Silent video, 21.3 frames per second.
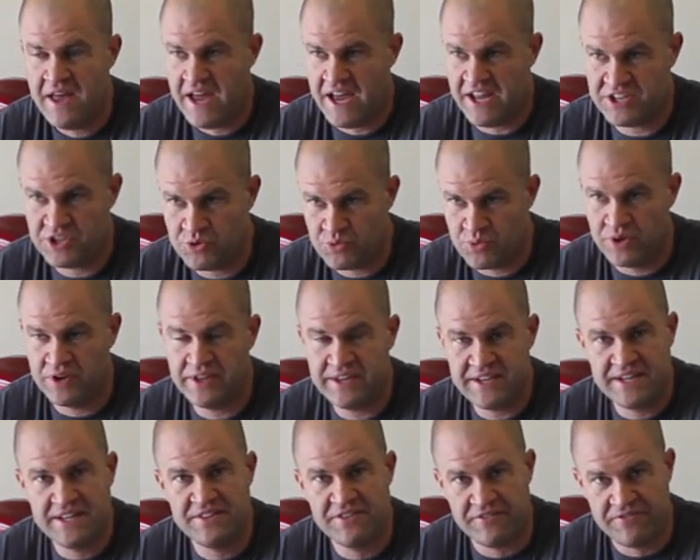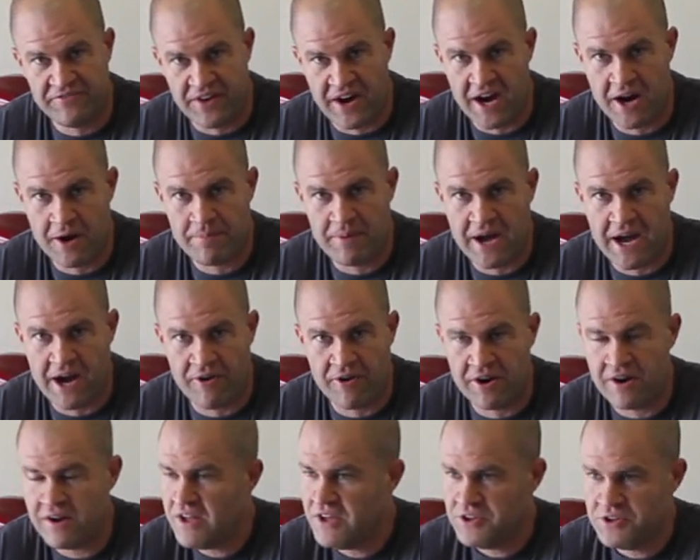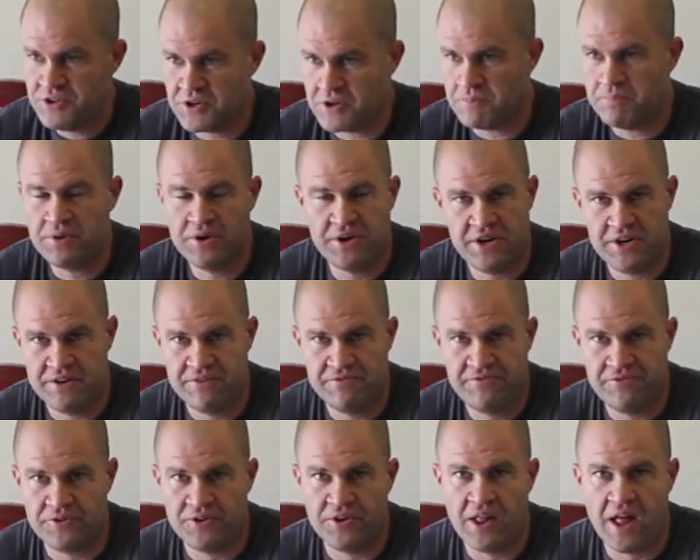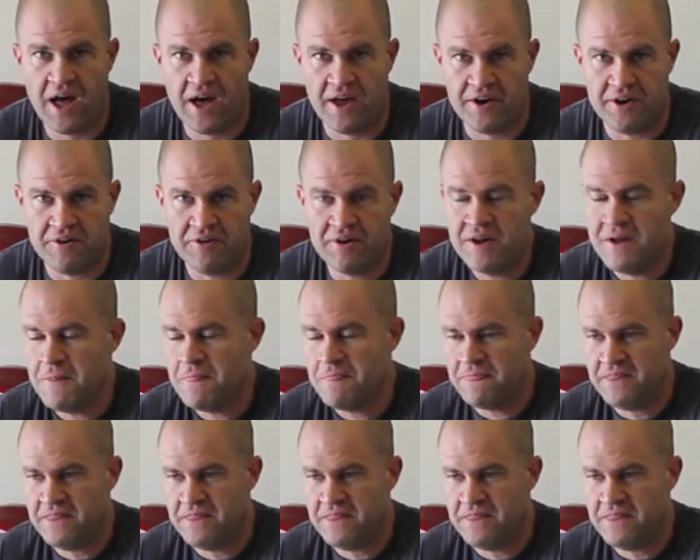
and you really need the firepower, you can put it in full auto.